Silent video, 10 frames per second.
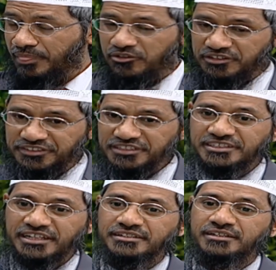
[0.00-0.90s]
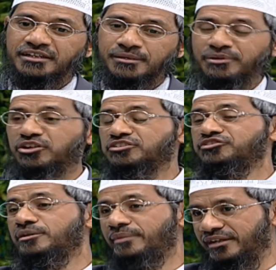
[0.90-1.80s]
The research done by Dr.
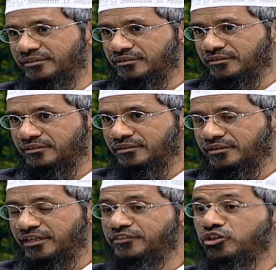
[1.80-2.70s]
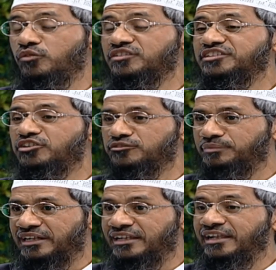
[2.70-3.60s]
Suleiman in the University
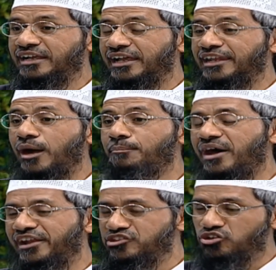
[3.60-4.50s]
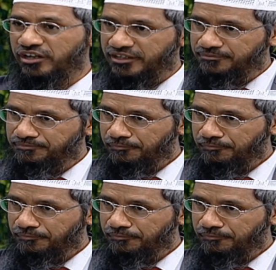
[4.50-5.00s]
Hospital in Amman in Jordan.